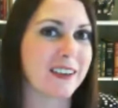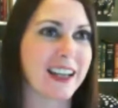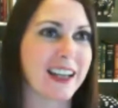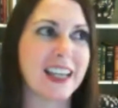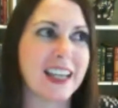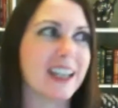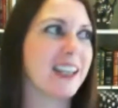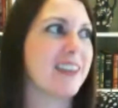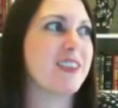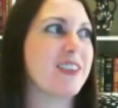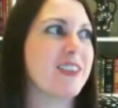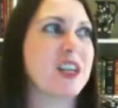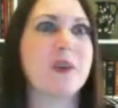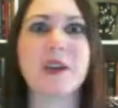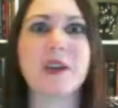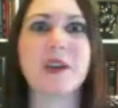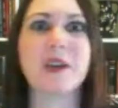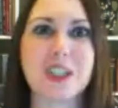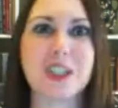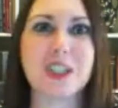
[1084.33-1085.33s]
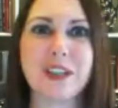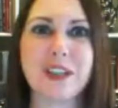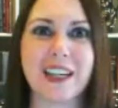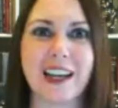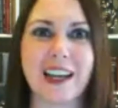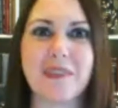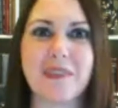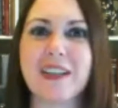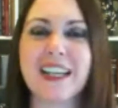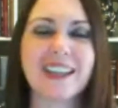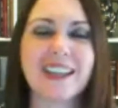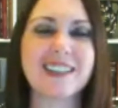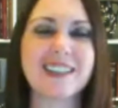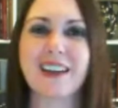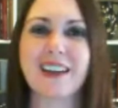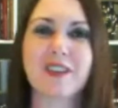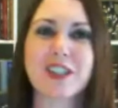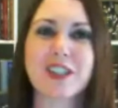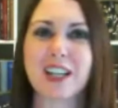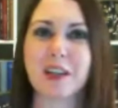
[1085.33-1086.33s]
And he didn't even know what he was doing. I mean, he had
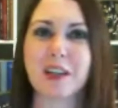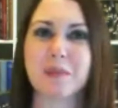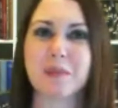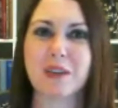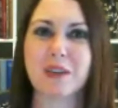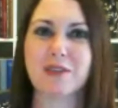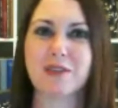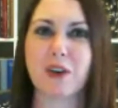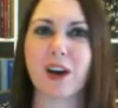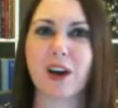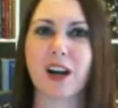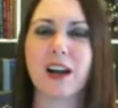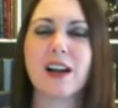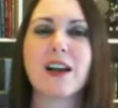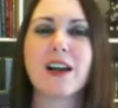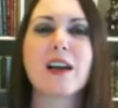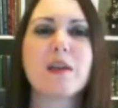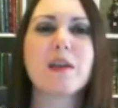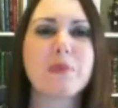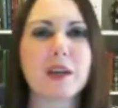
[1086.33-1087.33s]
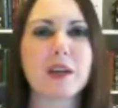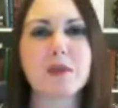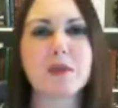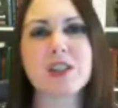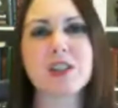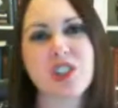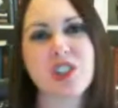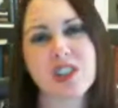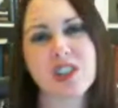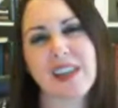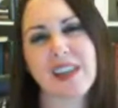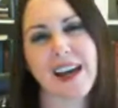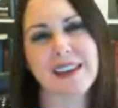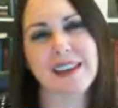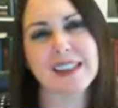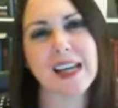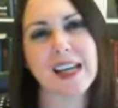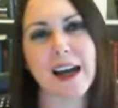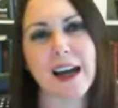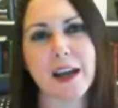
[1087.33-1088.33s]
never done it before, but it was just that
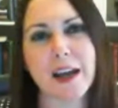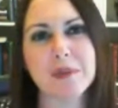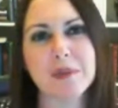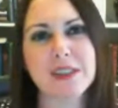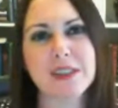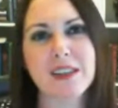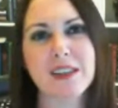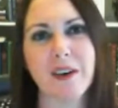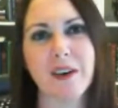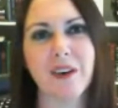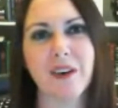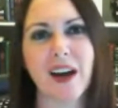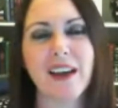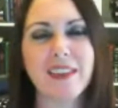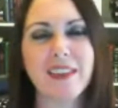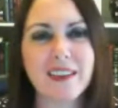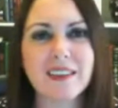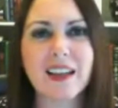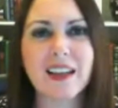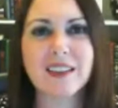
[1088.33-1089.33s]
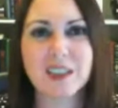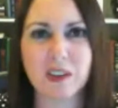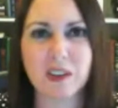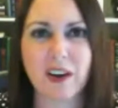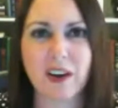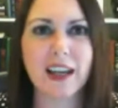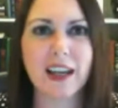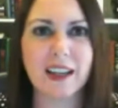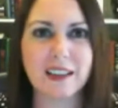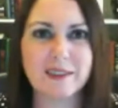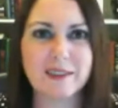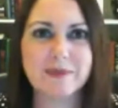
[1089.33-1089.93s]
time. So I think that's great.